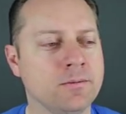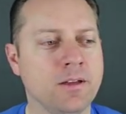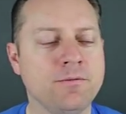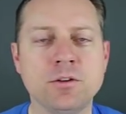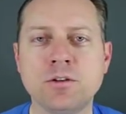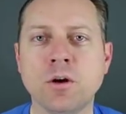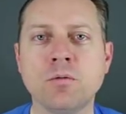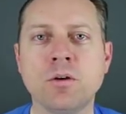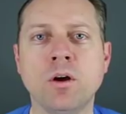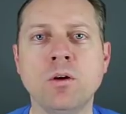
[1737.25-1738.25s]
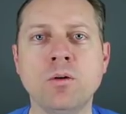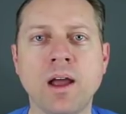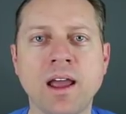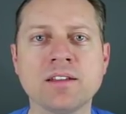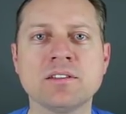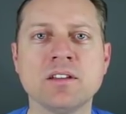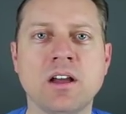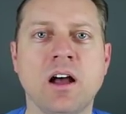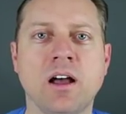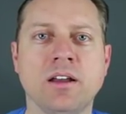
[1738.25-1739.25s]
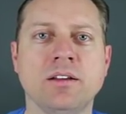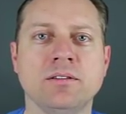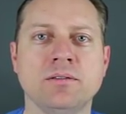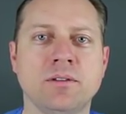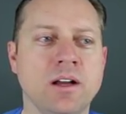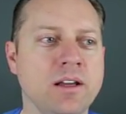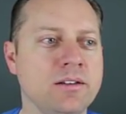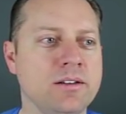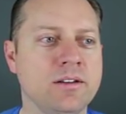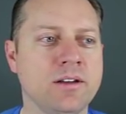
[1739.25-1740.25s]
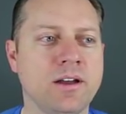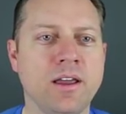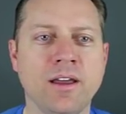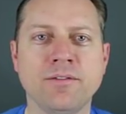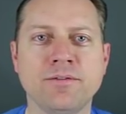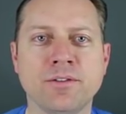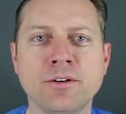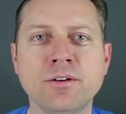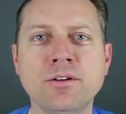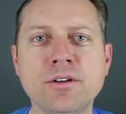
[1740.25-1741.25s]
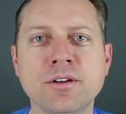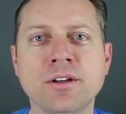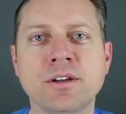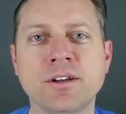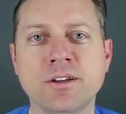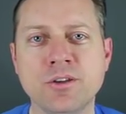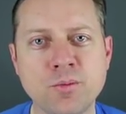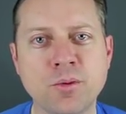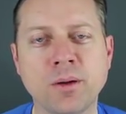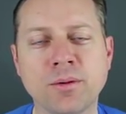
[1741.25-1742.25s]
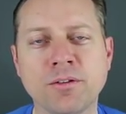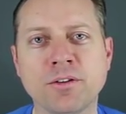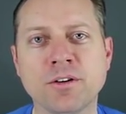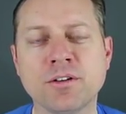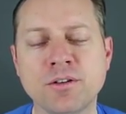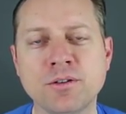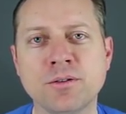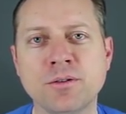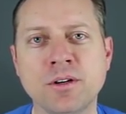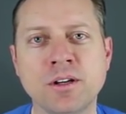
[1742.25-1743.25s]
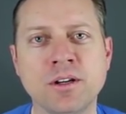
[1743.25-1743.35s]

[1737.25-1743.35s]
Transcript: if you don't know, ask God, right? Eh, I have heard, you probably have heard too,